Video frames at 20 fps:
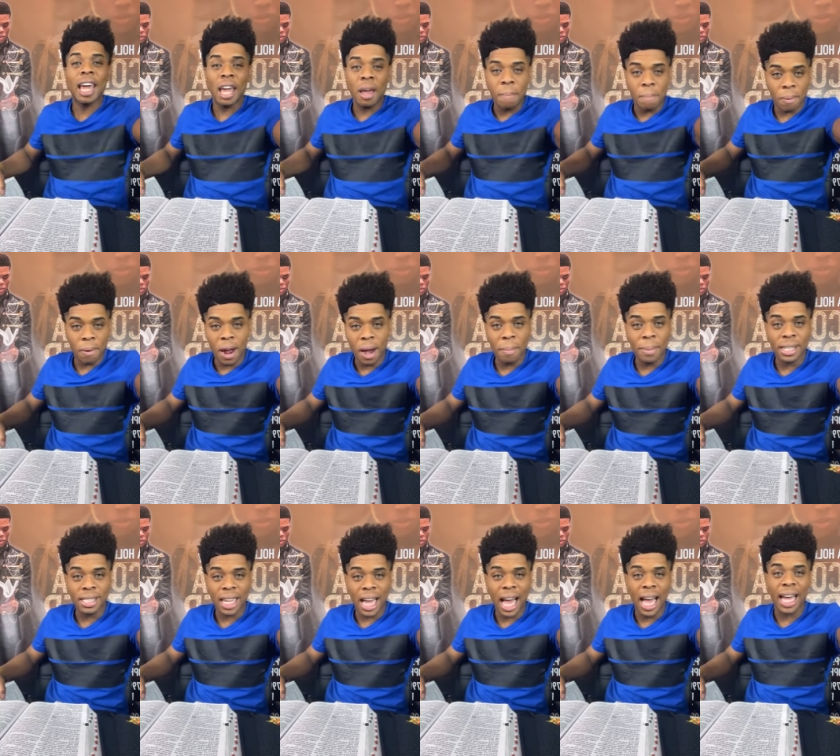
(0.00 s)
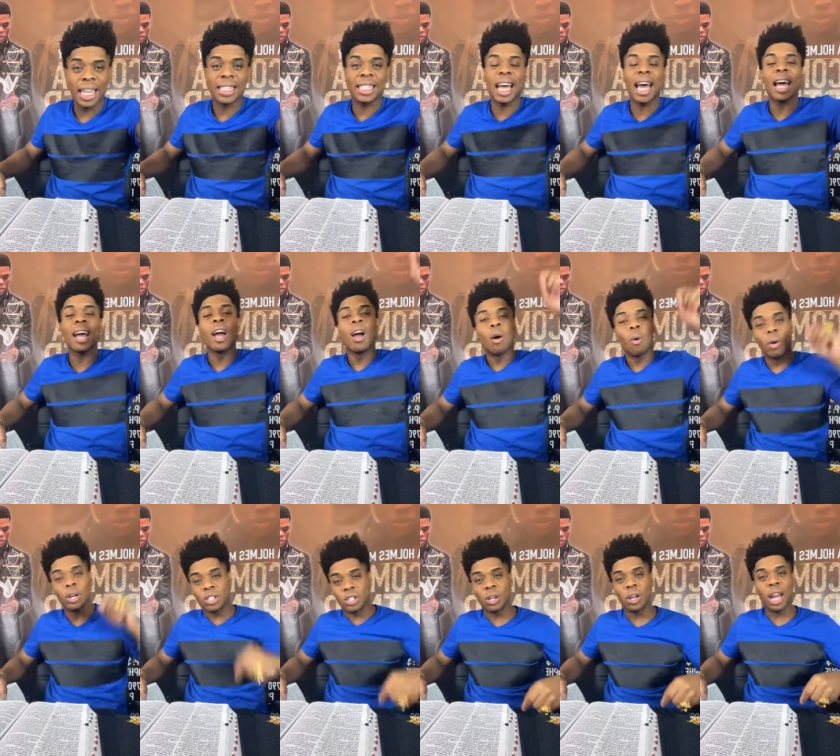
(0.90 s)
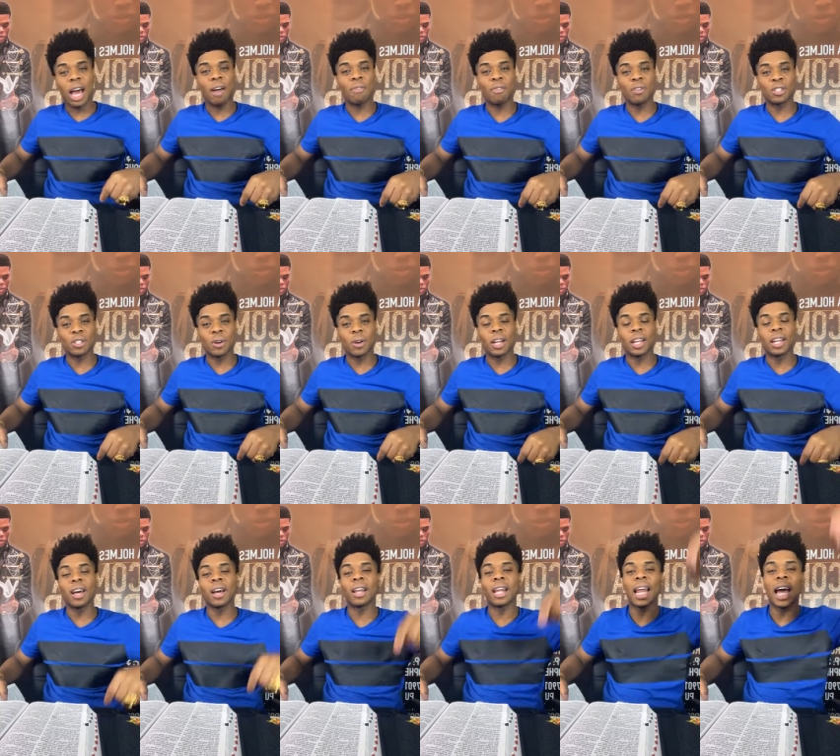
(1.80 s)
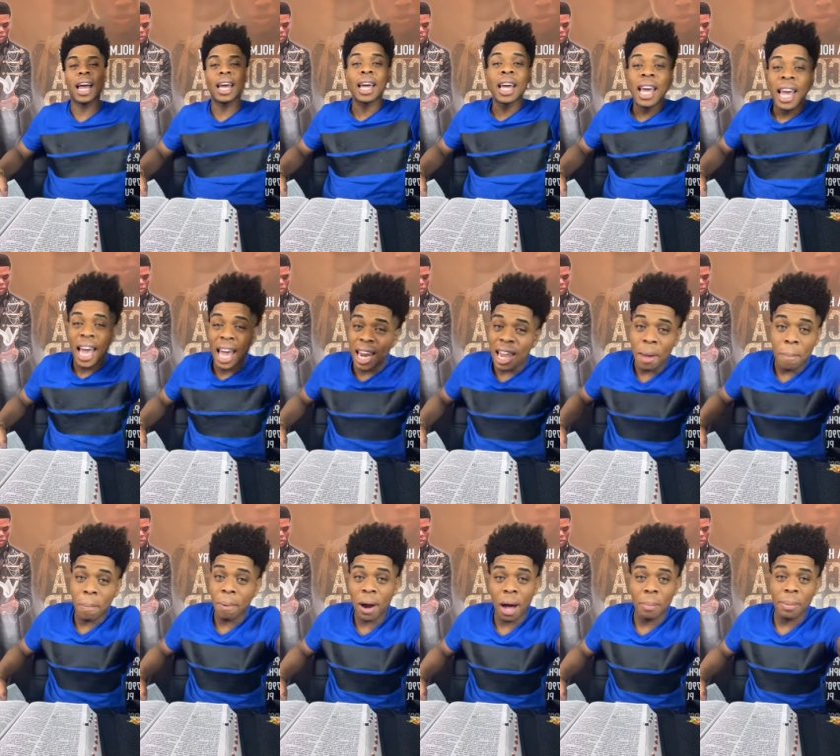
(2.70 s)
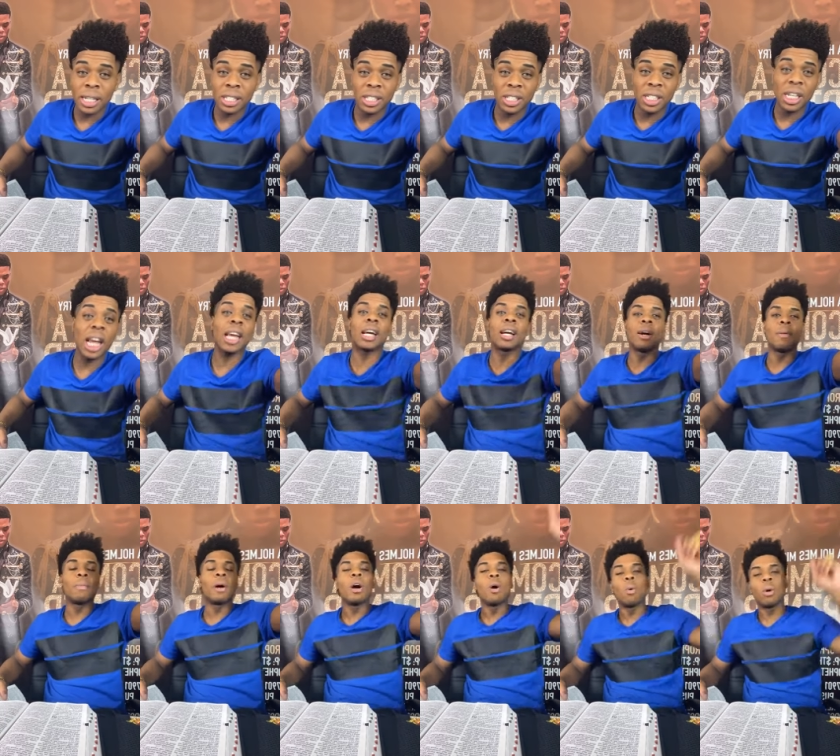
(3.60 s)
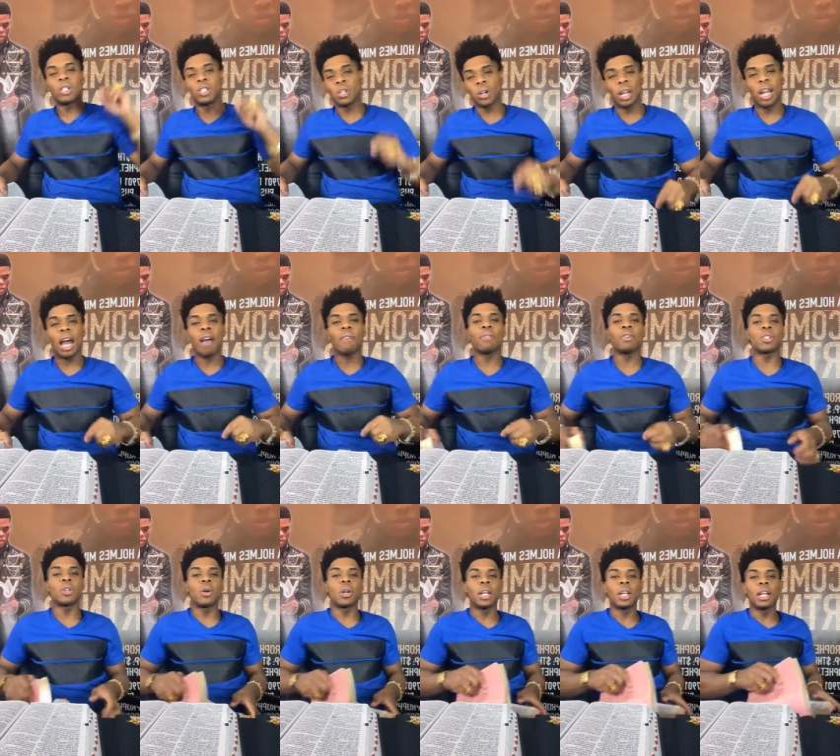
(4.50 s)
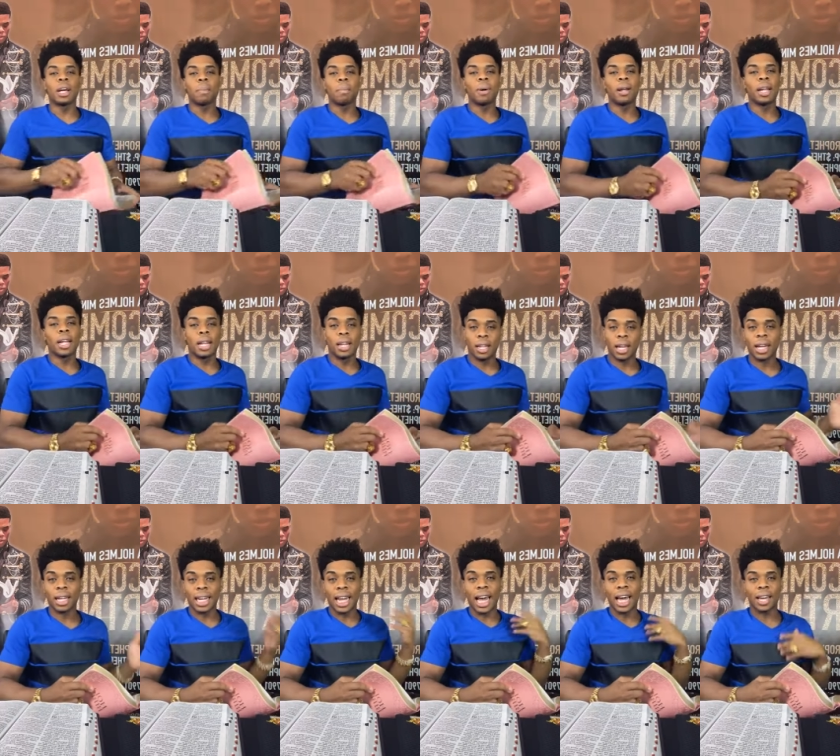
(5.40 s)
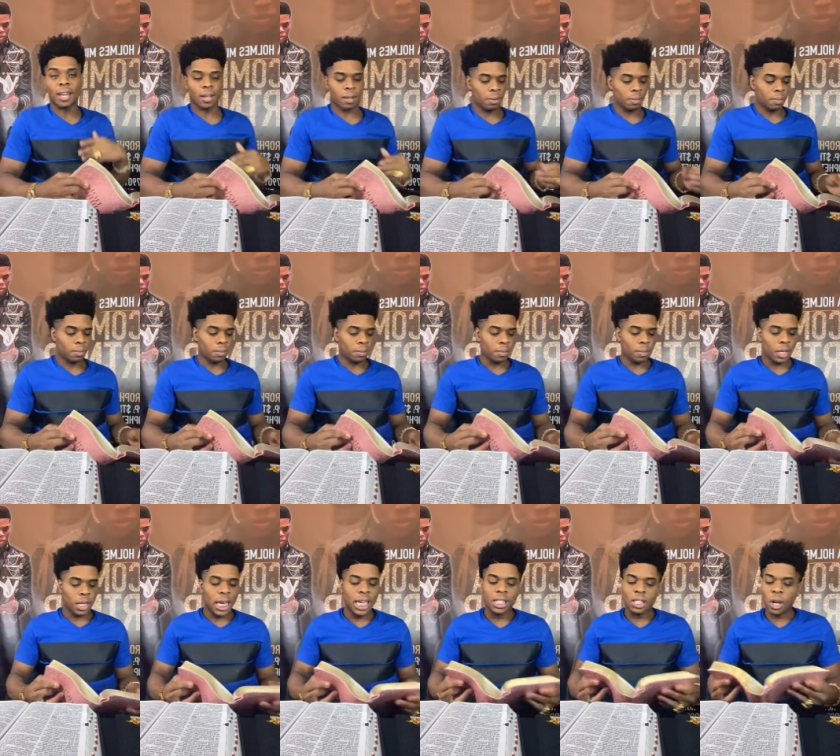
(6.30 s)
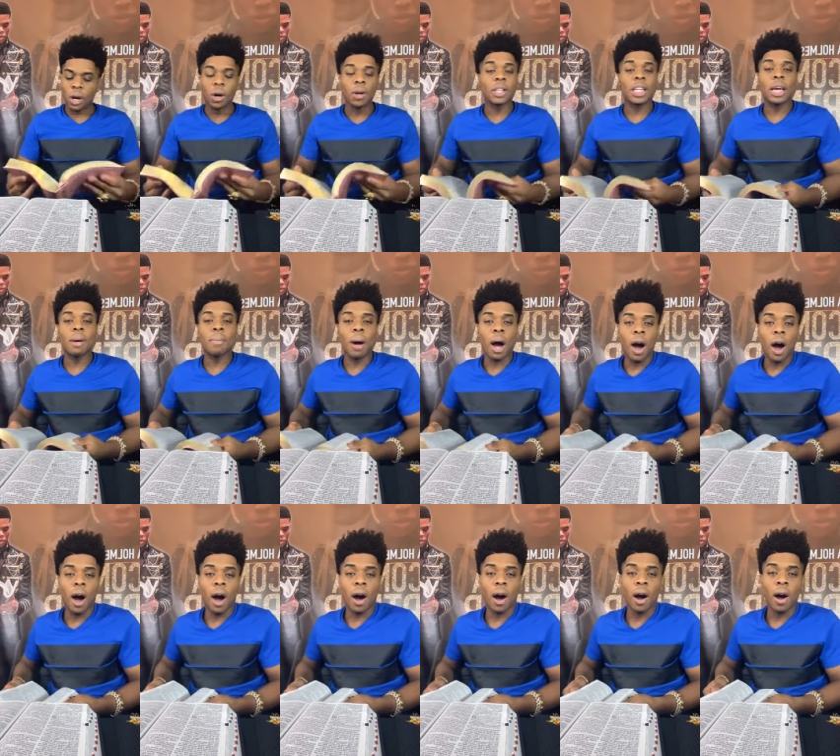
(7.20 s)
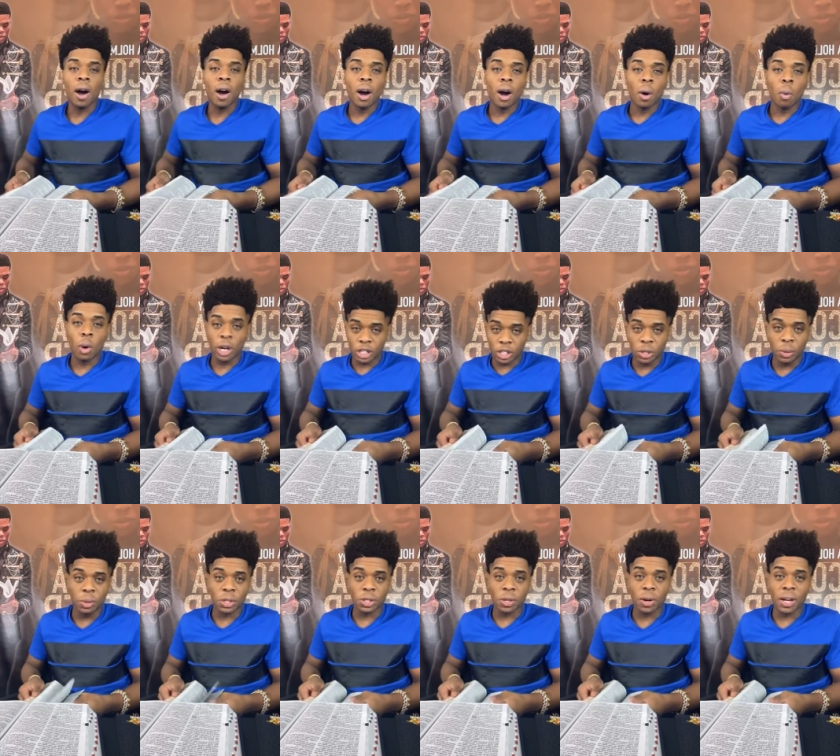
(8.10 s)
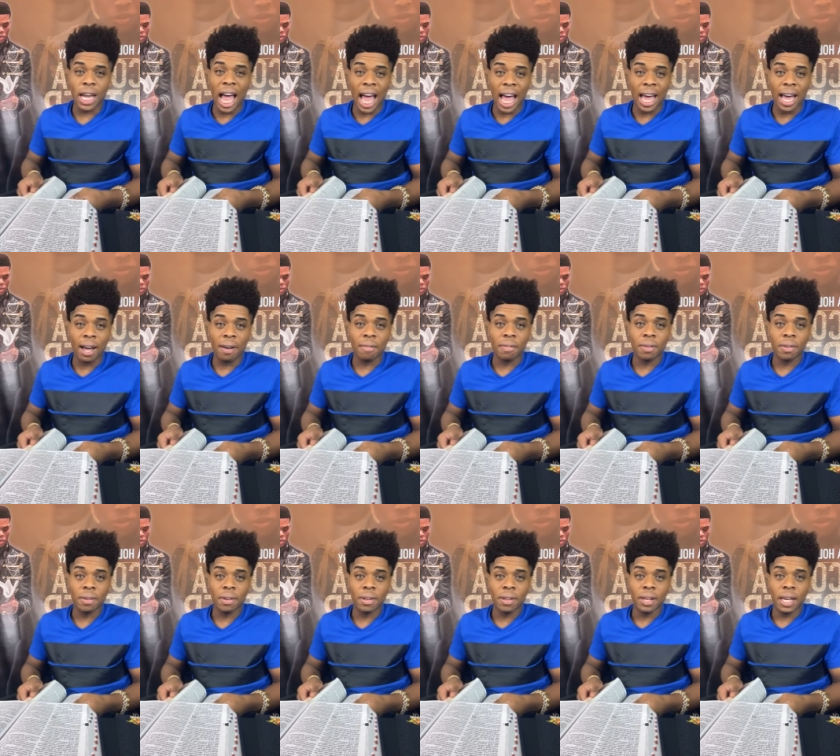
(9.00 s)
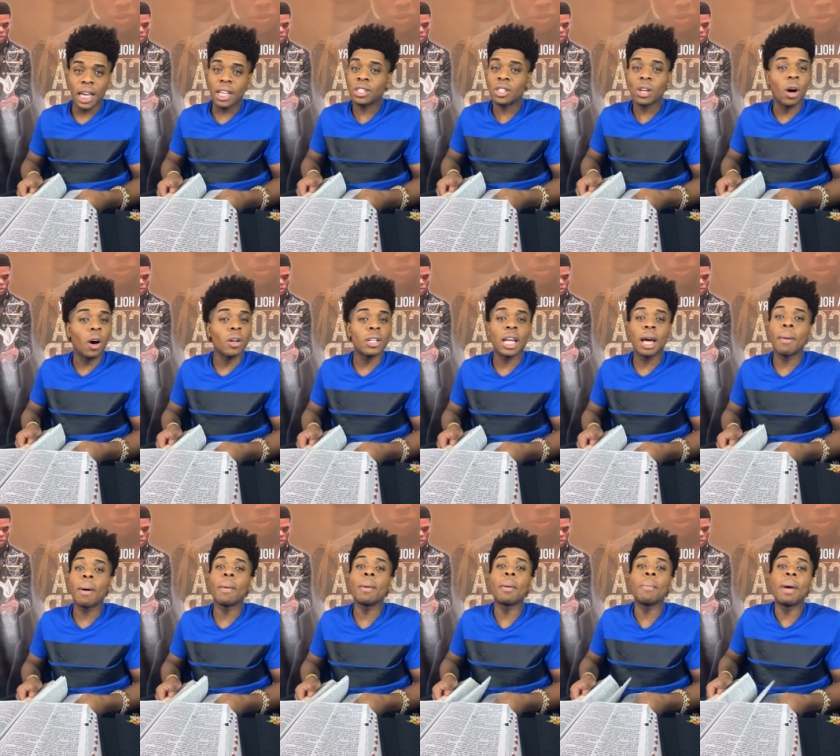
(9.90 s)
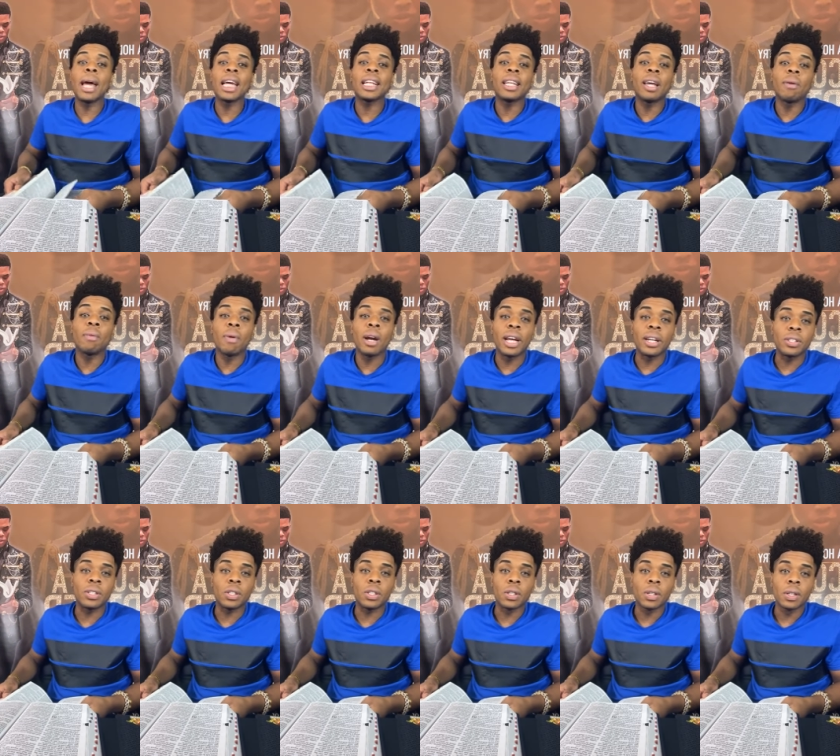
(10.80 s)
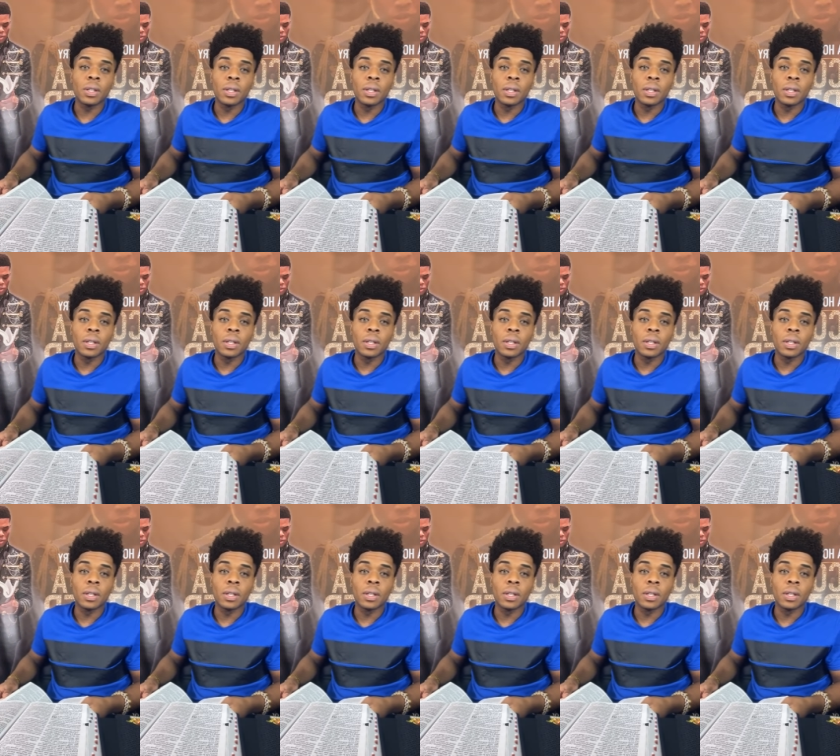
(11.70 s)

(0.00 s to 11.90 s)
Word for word: He promised Isaac what your life was going to look like, and he promised Jacob what your life was going to look, look like. He told them all what you was going to have. He told them, I'm going to make them rich.